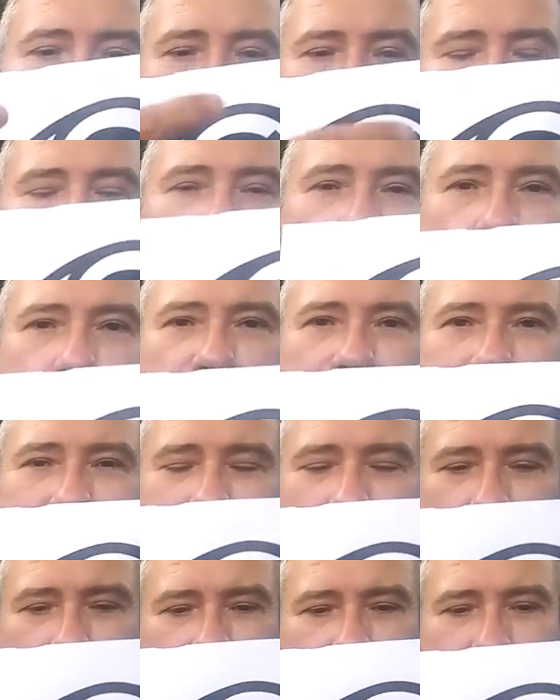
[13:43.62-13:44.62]
you know, empty
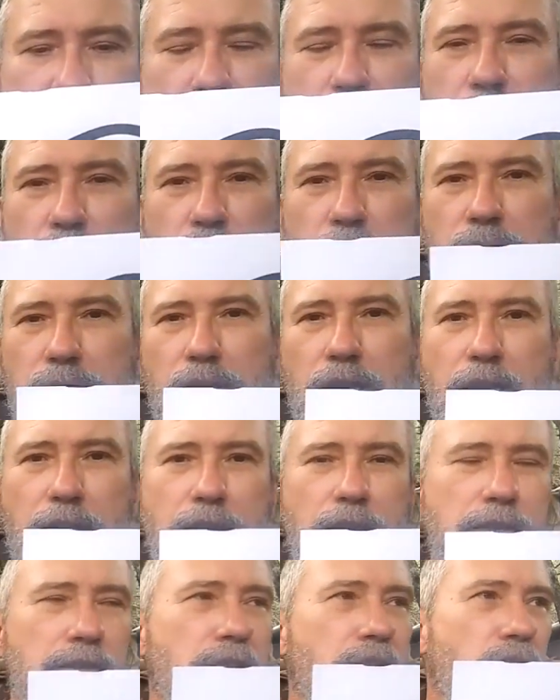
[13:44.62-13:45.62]
set symbol,
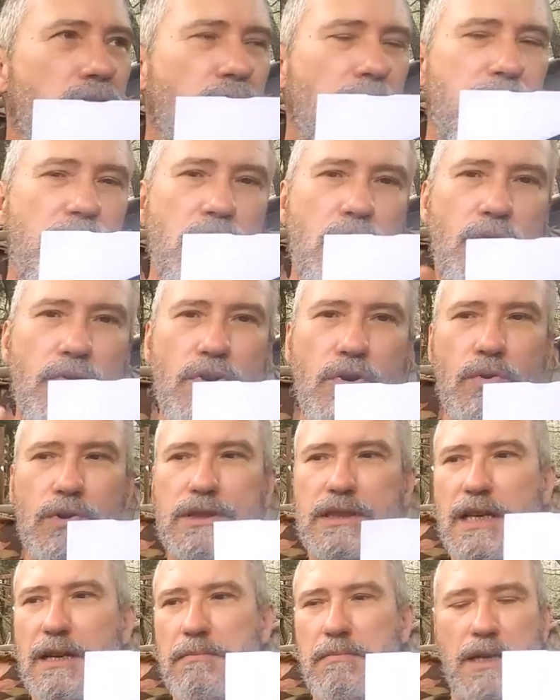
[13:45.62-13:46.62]
and, you know, if you don't know
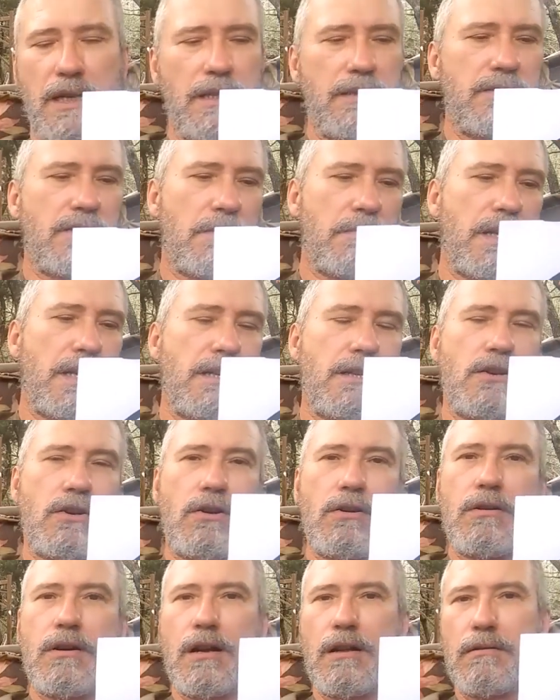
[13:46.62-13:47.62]
what that means, I mean, you
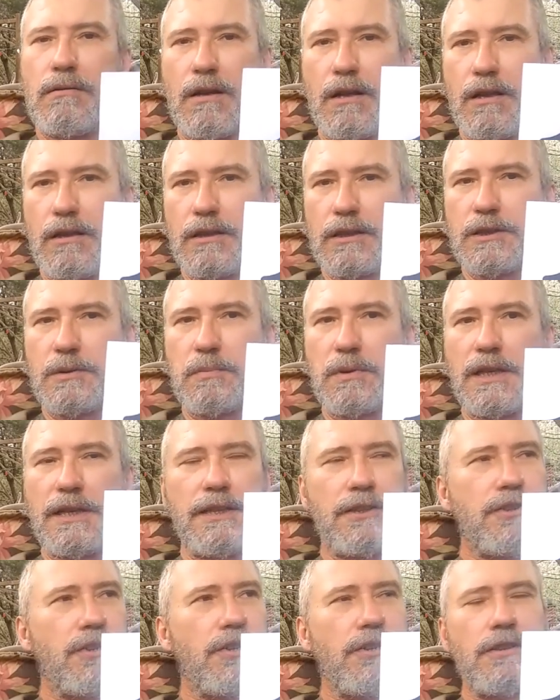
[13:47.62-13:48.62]
know, I'll, I'll
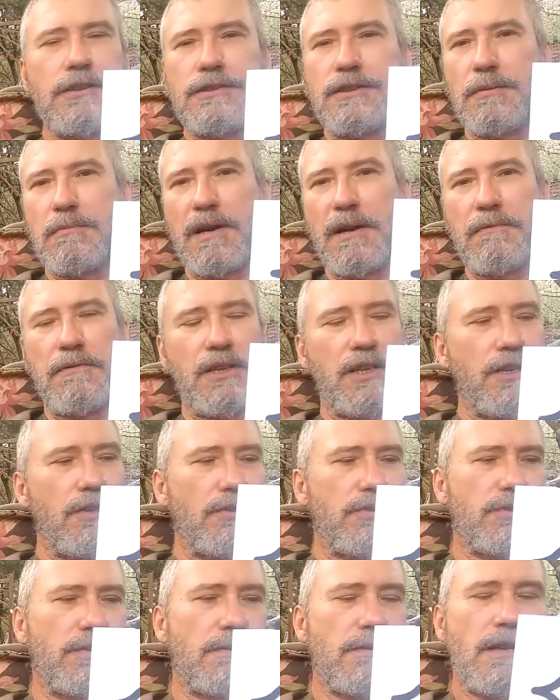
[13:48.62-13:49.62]
explain it to you. It's in my
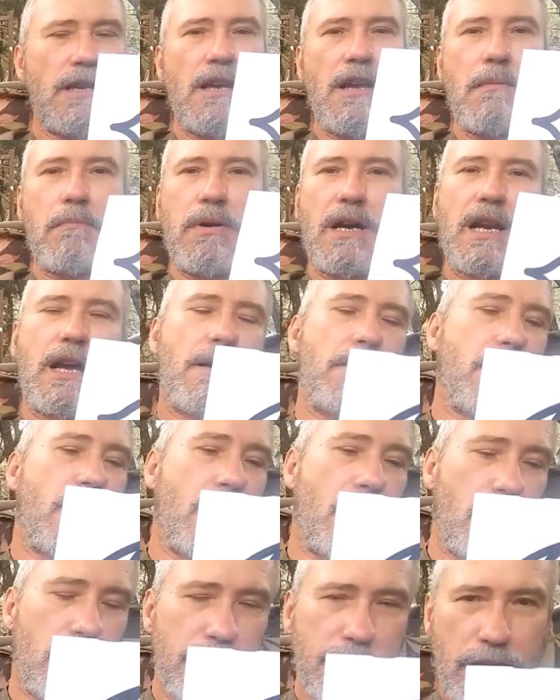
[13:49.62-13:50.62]
videos. But I'm,
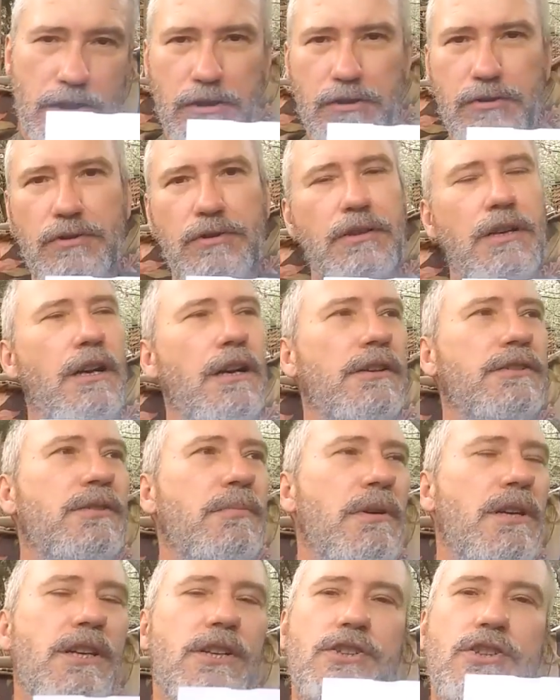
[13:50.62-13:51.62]
I'll include uh,
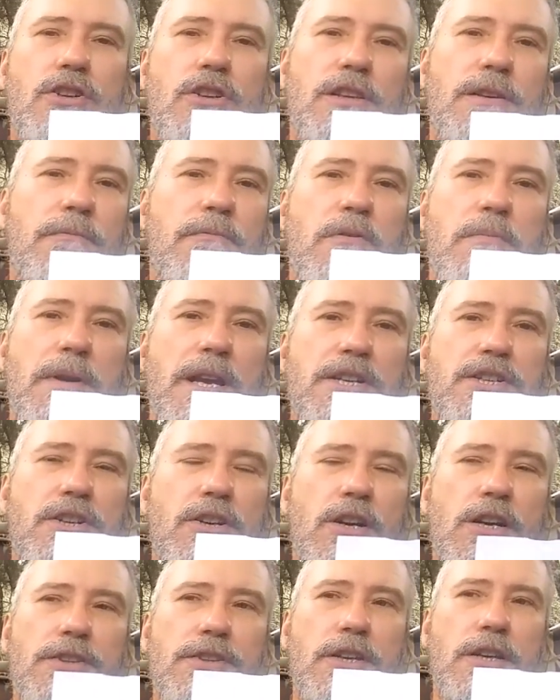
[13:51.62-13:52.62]
some additional
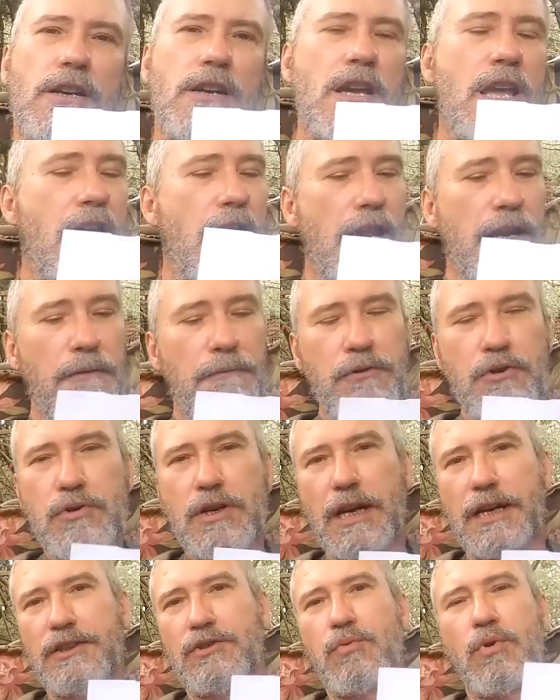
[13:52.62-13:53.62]
information on there. And if
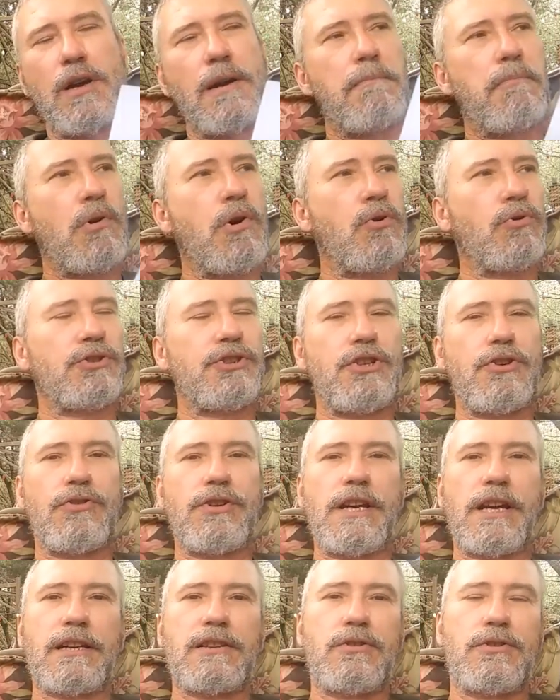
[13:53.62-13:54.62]
you guys want to post
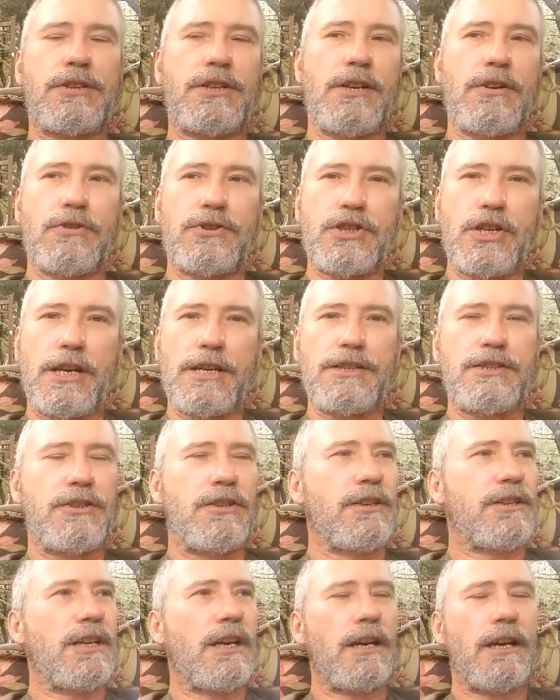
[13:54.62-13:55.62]
your declaration, you know,
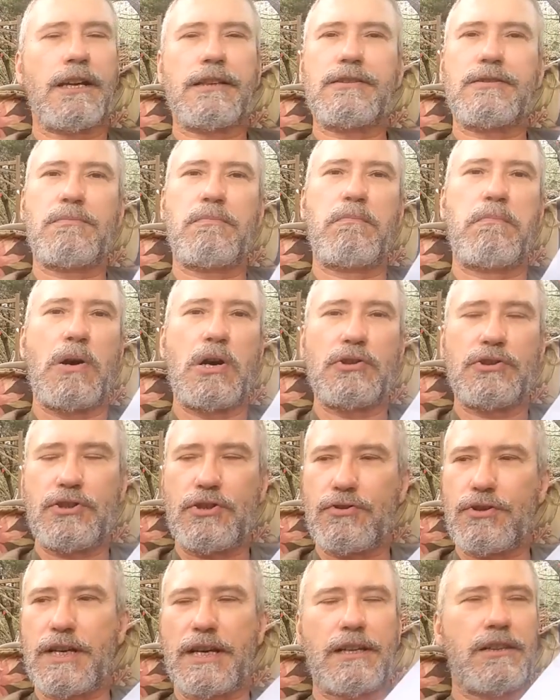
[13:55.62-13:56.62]
change the text,
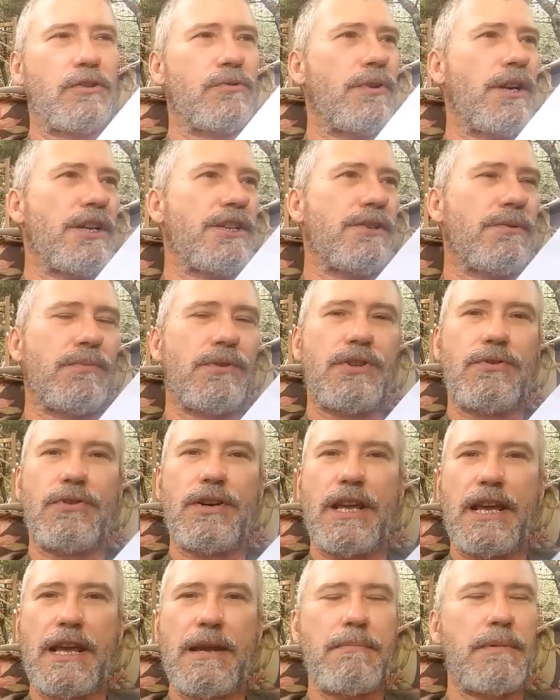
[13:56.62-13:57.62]
post your declaration with
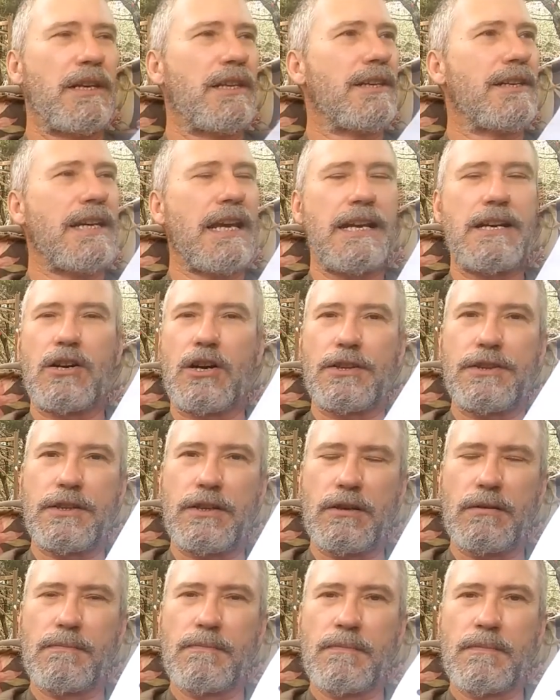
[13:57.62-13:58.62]
your name and the date on
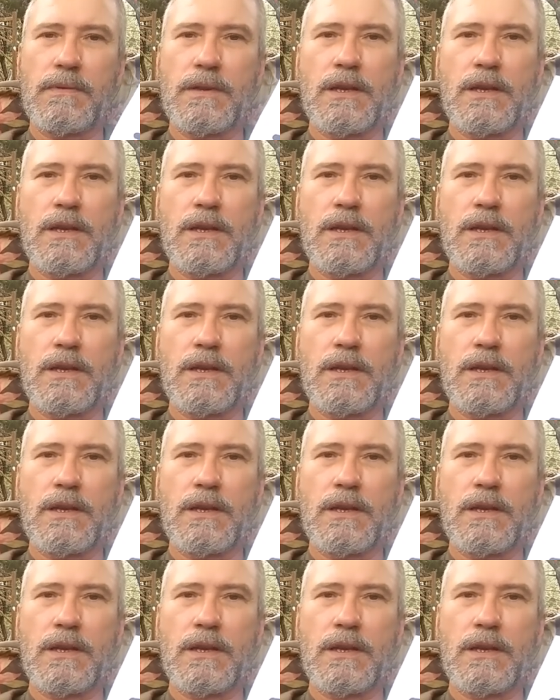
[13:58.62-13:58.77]
there,